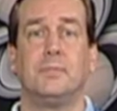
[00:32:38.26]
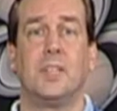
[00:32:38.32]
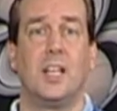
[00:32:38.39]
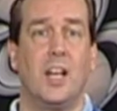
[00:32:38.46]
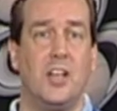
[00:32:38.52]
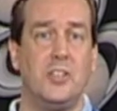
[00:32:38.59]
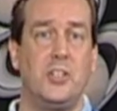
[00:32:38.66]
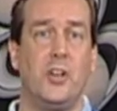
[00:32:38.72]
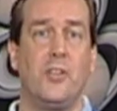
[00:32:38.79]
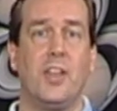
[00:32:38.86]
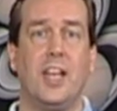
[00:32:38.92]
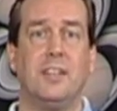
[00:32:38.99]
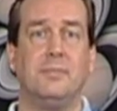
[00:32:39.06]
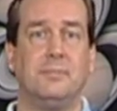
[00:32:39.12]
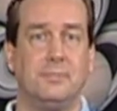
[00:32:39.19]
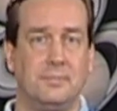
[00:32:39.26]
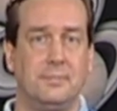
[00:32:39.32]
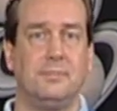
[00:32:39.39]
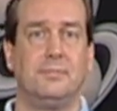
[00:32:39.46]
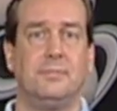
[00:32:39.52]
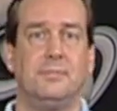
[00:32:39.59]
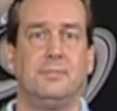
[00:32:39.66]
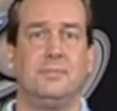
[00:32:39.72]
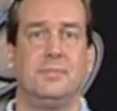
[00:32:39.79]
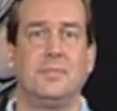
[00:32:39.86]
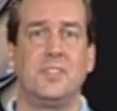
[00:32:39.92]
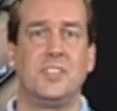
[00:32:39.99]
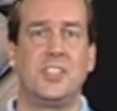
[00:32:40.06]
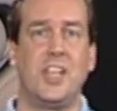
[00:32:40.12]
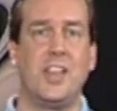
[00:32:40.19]
Until then,
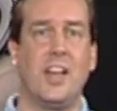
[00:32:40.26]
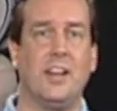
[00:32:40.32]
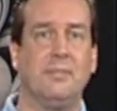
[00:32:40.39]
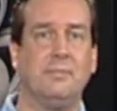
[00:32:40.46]
see ya.